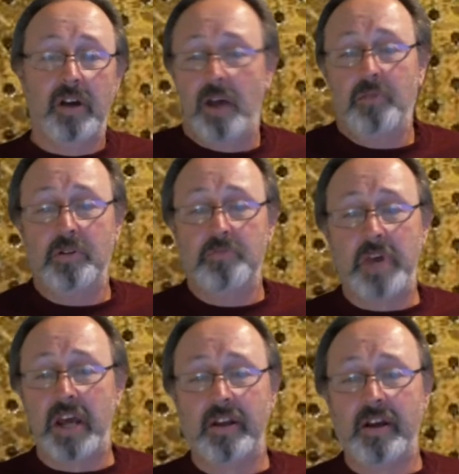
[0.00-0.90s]
I wouldn't
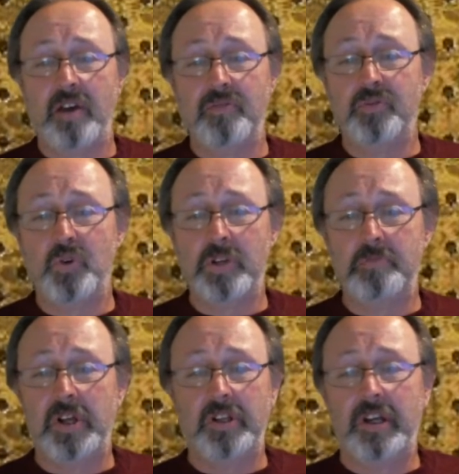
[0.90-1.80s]
pay the guy 40
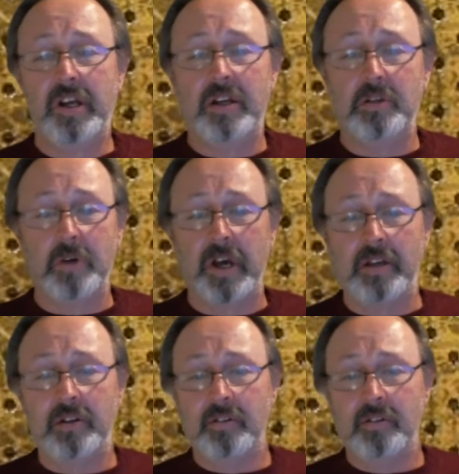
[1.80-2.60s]
million anyway.